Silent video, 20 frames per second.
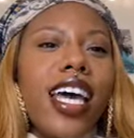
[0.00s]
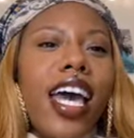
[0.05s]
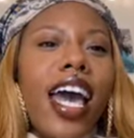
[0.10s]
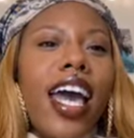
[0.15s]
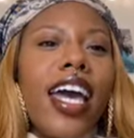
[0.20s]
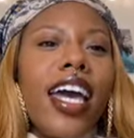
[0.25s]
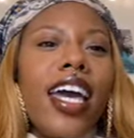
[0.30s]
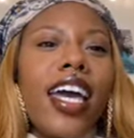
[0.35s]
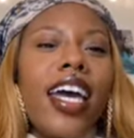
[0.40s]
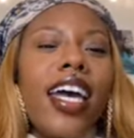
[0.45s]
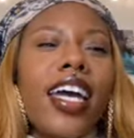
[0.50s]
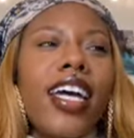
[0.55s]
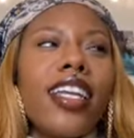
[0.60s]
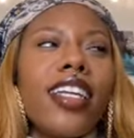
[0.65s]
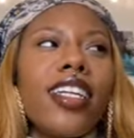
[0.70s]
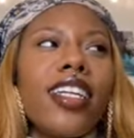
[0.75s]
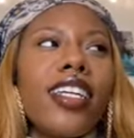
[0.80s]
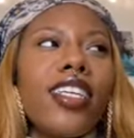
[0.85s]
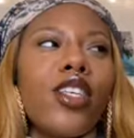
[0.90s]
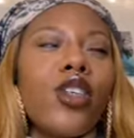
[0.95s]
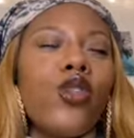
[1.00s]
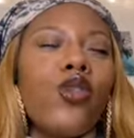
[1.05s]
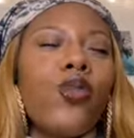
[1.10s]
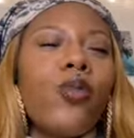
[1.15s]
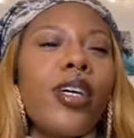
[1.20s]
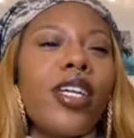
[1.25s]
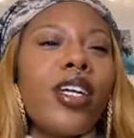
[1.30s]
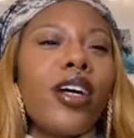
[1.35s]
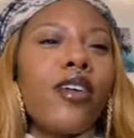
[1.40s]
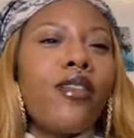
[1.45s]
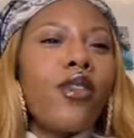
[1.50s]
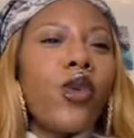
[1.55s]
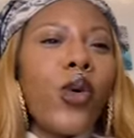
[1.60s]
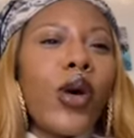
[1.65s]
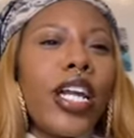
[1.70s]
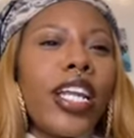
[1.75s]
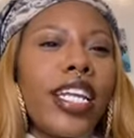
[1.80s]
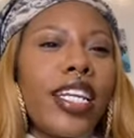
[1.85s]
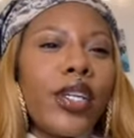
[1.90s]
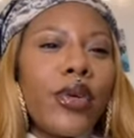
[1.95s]
and you've been
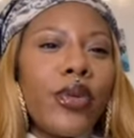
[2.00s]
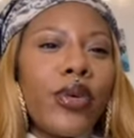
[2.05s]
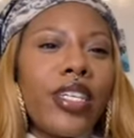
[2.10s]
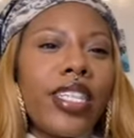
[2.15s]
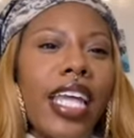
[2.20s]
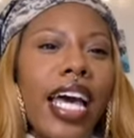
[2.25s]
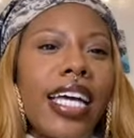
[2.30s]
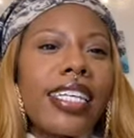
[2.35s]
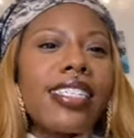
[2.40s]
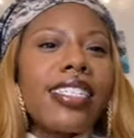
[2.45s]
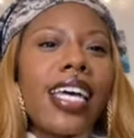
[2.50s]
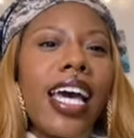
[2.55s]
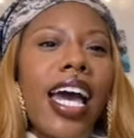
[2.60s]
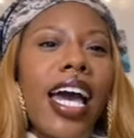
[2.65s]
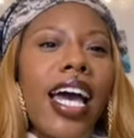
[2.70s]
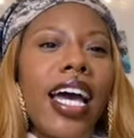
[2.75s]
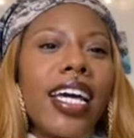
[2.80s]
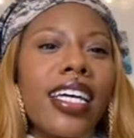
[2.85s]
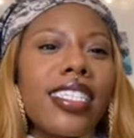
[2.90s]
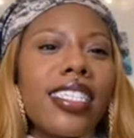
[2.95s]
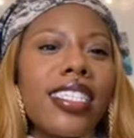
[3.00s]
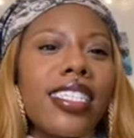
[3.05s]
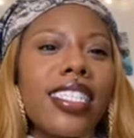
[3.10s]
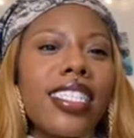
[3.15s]
avoiding doing that task,